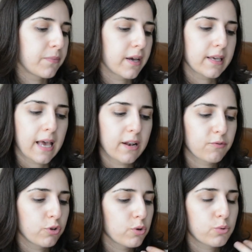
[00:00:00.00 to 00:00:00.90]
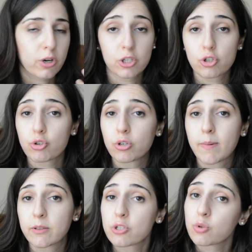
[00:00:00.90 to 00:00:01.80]
again, for those who are concerned
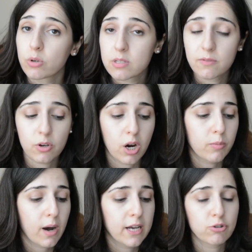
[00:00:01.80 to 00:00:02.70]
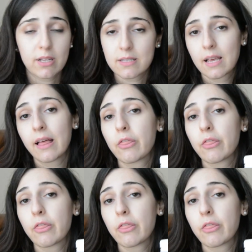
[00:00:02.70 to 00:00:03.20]
about the source of the carbohydrates,